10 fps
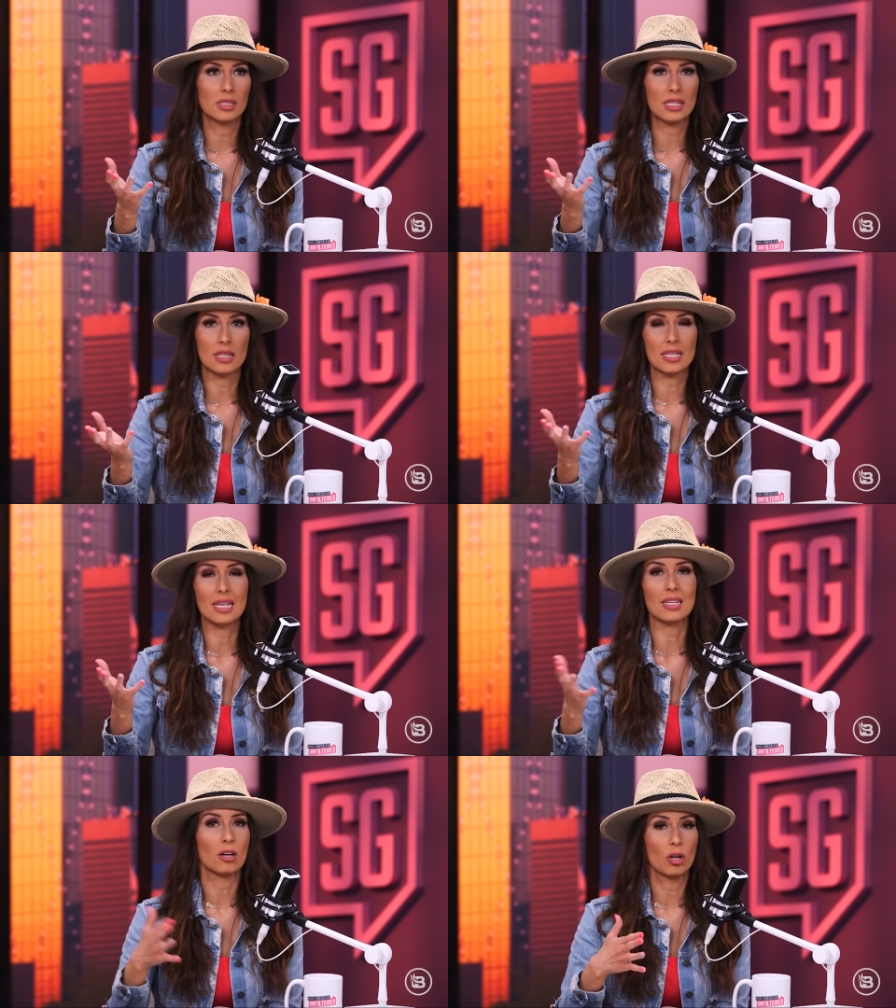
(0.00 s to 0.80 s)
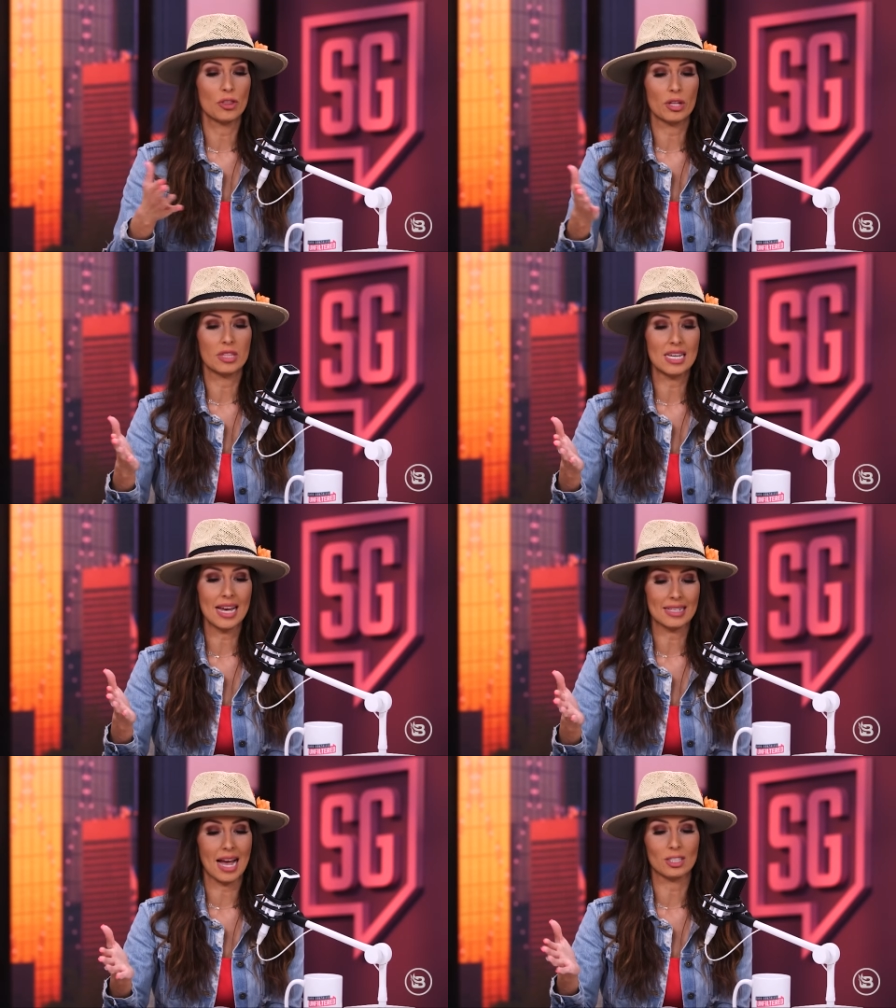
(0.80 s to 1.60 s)
This isn't the
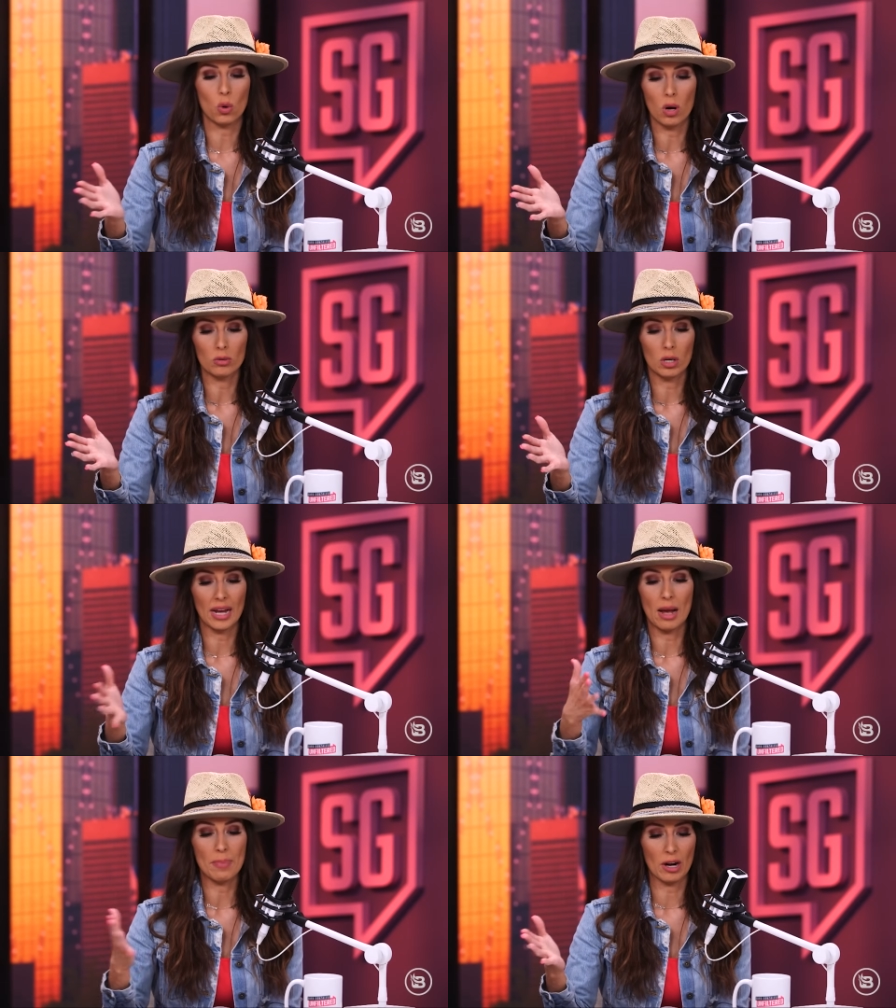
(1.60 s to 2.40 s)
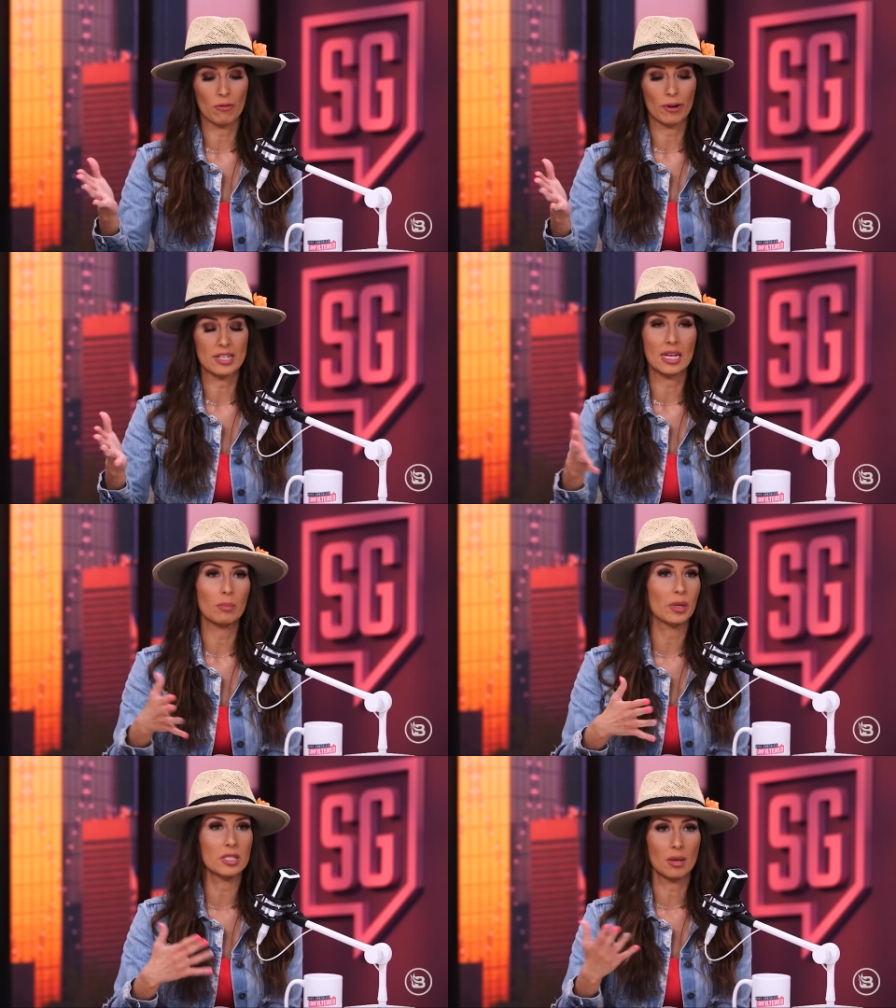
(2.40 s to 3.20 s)
exact quote. Okay, I'm
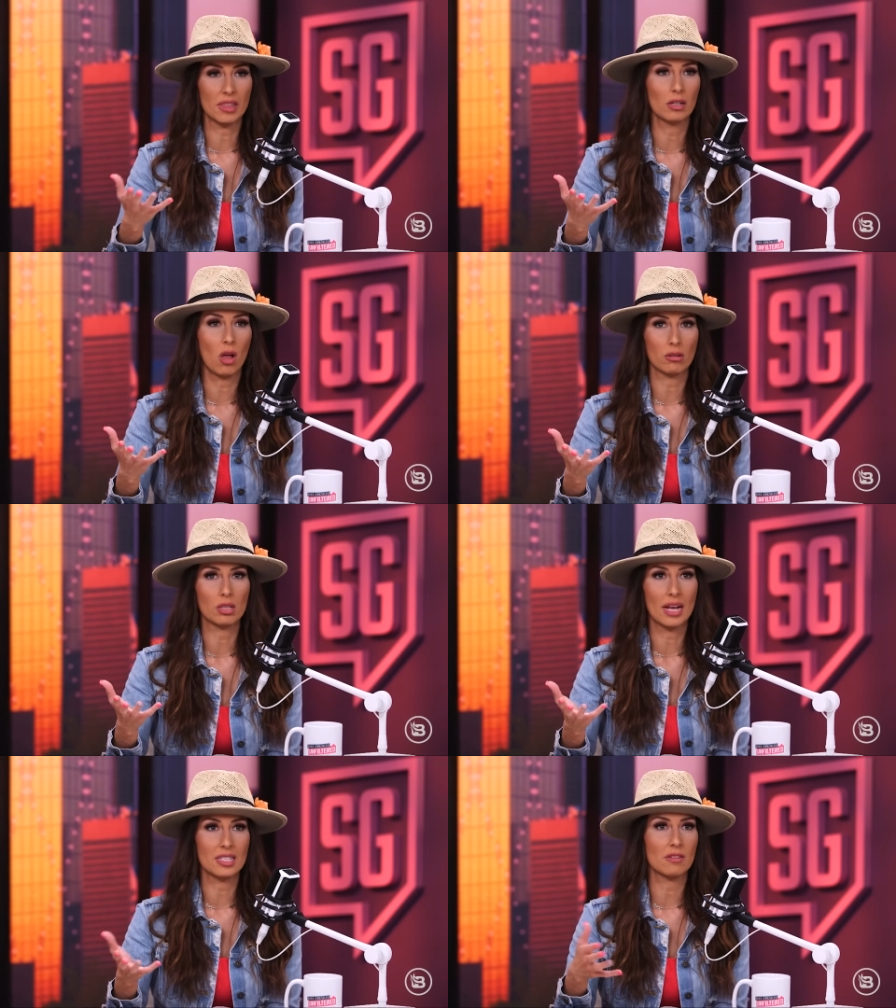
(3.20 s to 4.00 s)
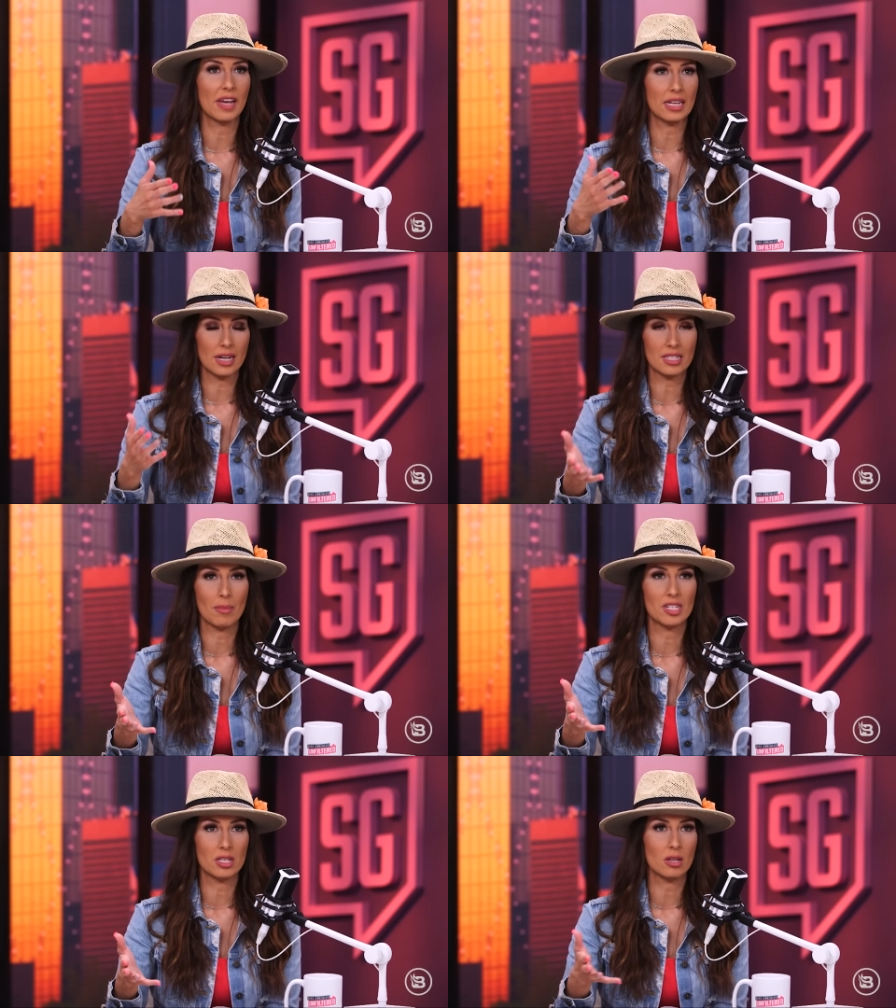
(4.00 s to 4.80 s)
paraphrasing, but something along the lines of
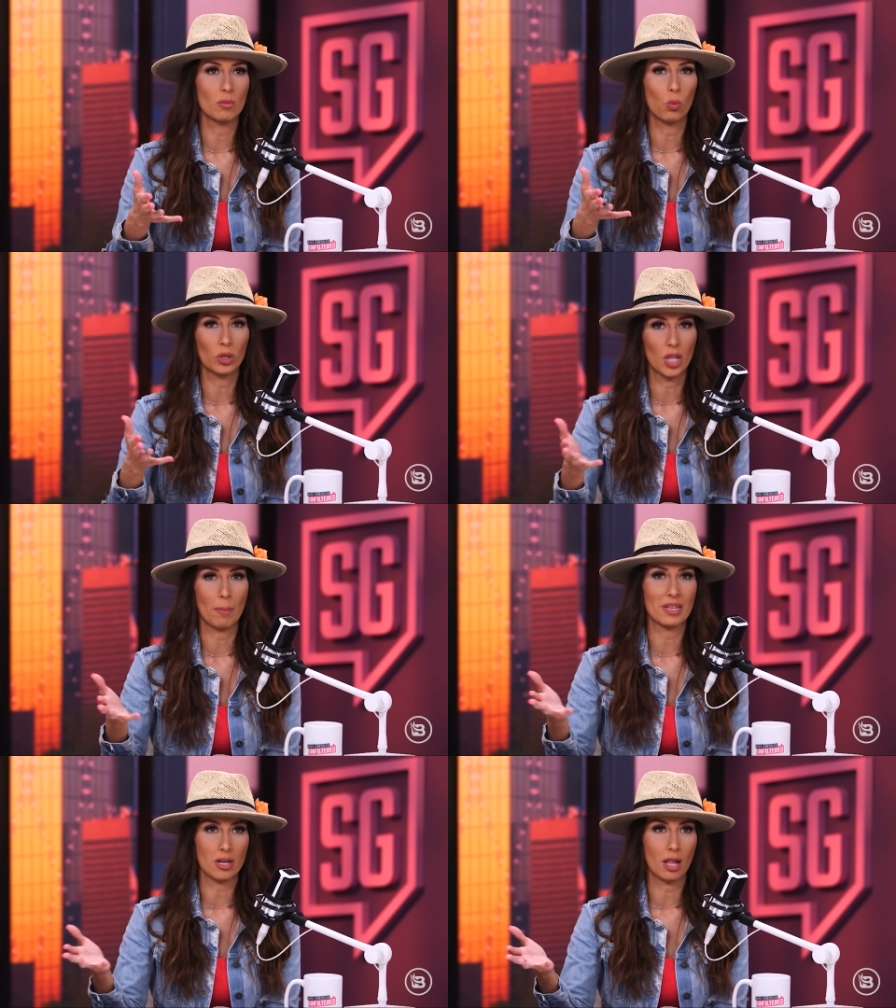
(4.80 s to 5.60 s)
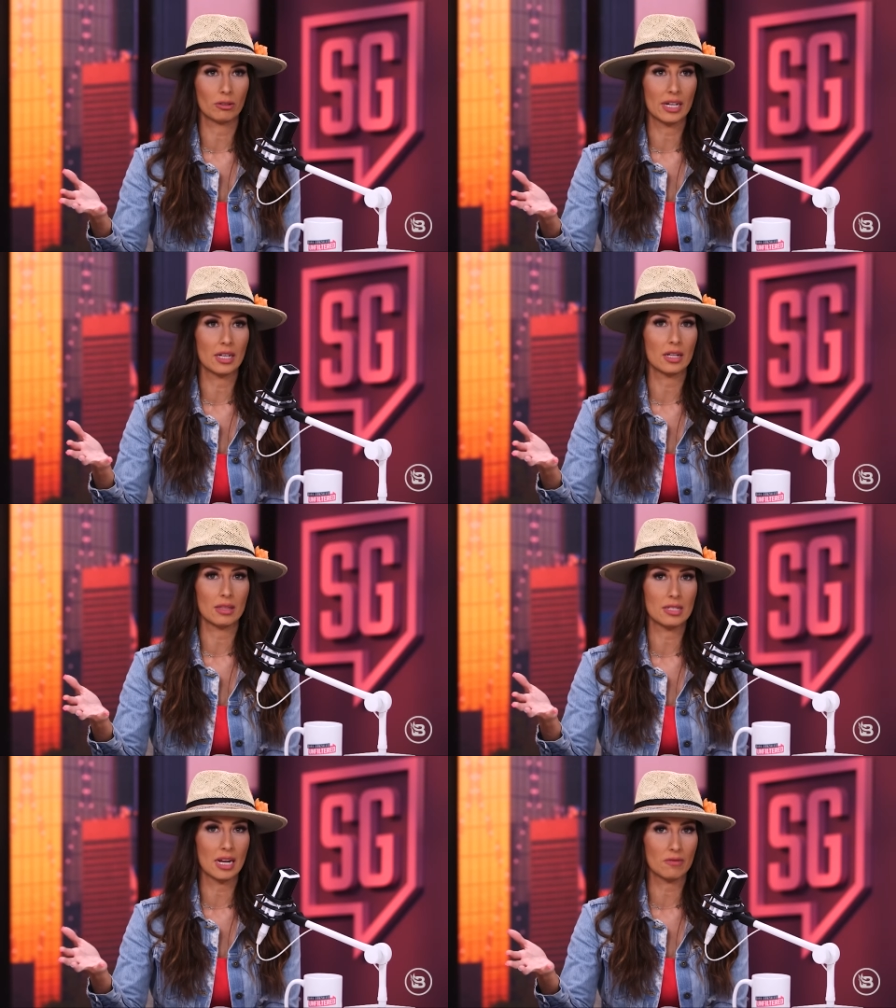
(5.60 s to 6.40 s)
anti-Semitism will not be tolerated
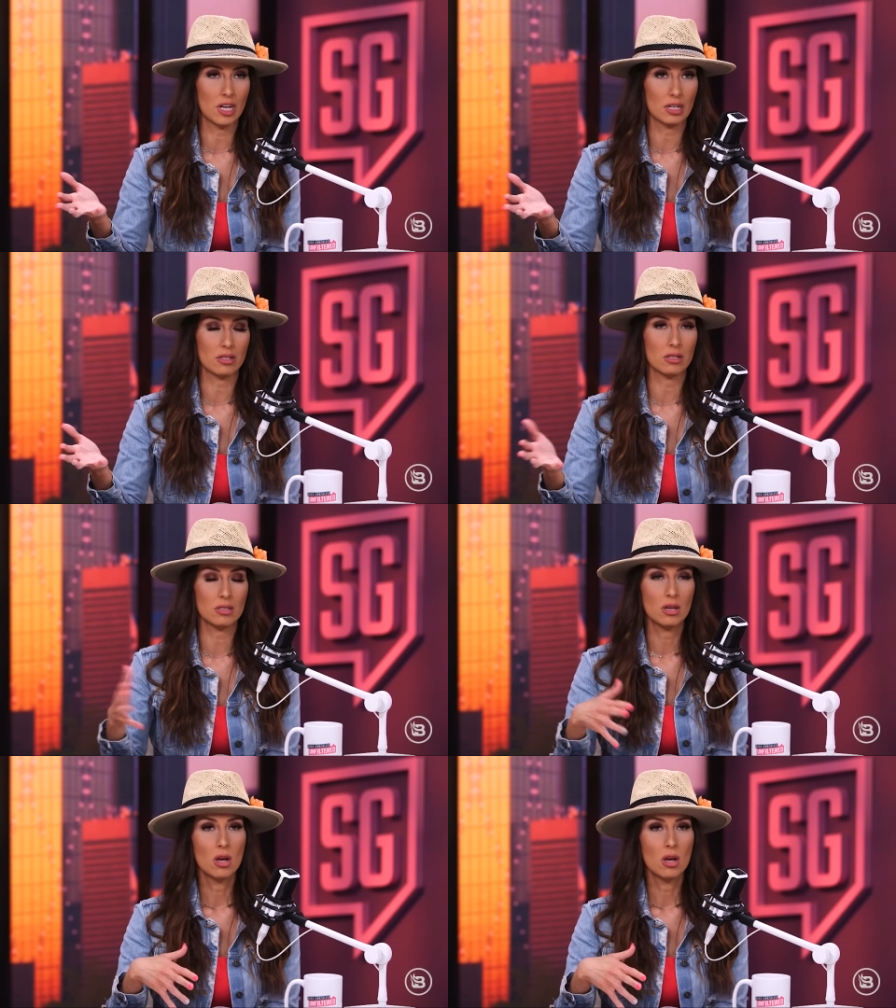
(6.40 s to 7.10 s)
in the state of Texas.